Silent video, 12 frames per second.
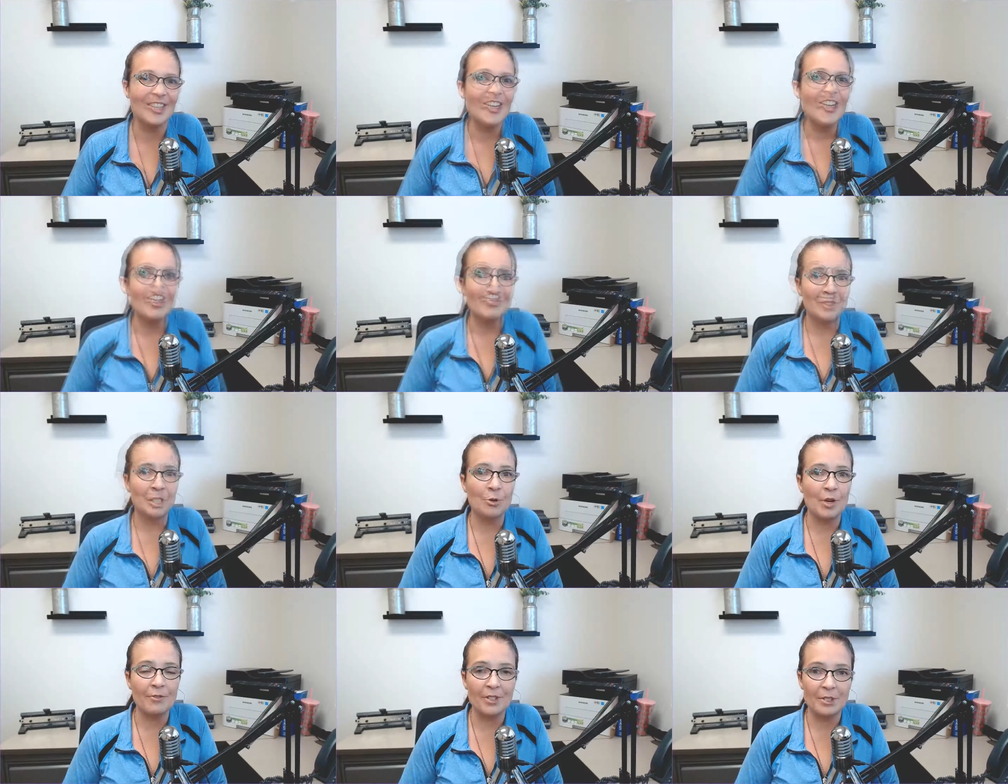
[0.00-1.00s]

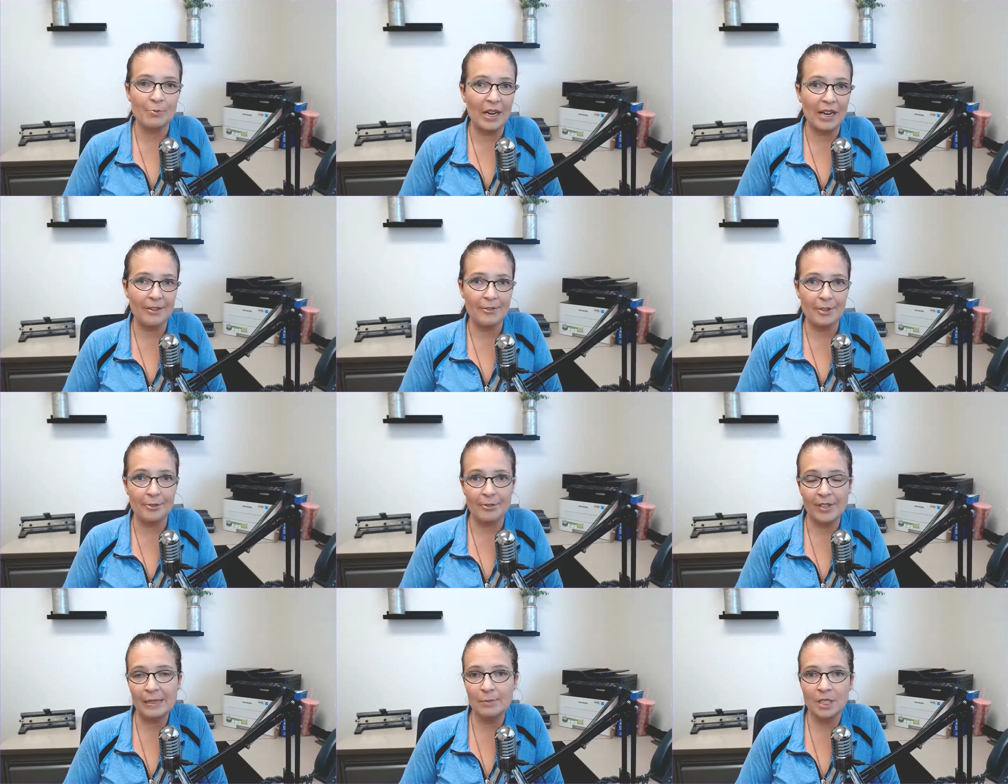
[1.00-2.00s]
If it's a private
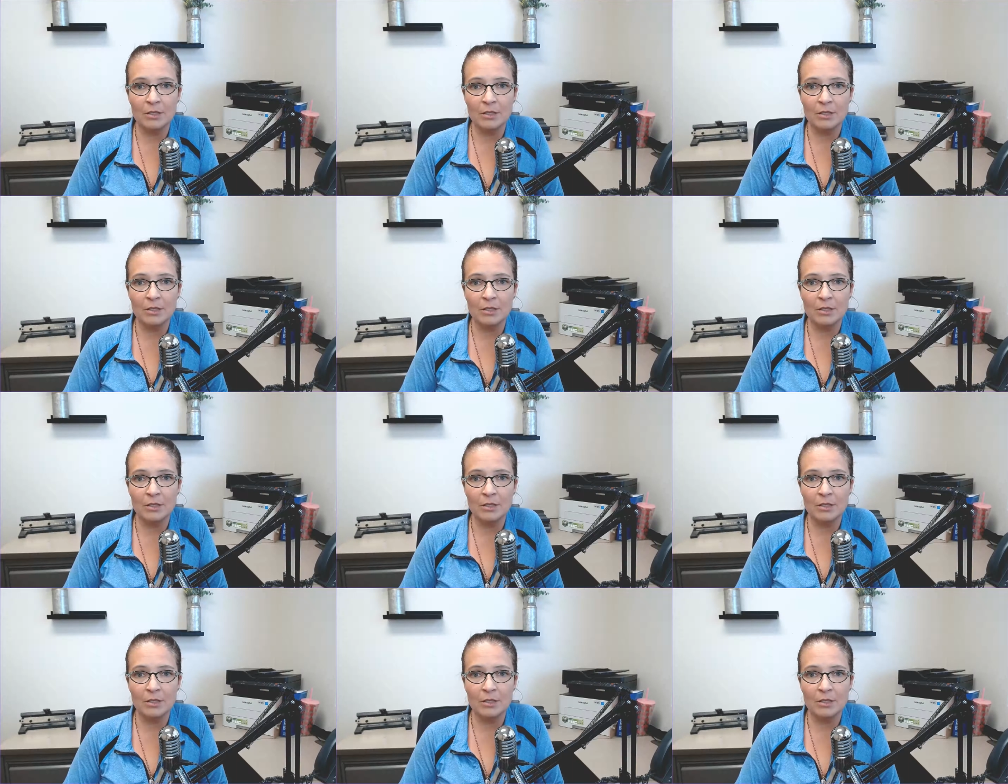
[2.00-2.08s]
family